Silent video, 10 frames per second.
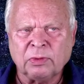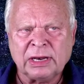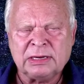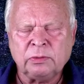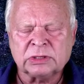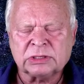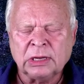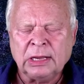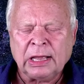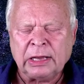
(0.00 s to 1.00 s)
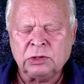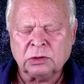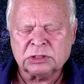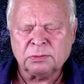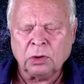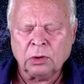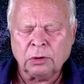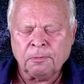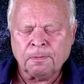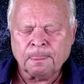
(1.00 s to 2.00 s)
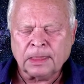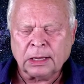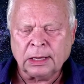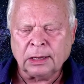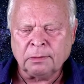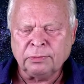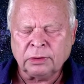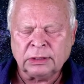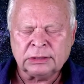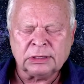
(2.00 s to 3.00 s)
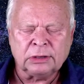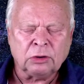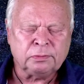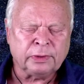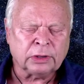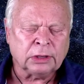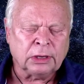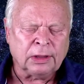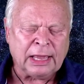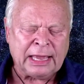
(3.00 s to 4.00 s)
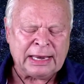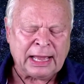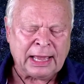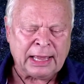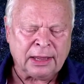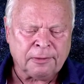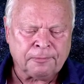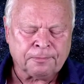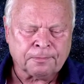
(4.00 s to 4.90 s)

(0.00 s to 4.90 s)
And what I did was I took a small uh, booklet, a notebook, and I,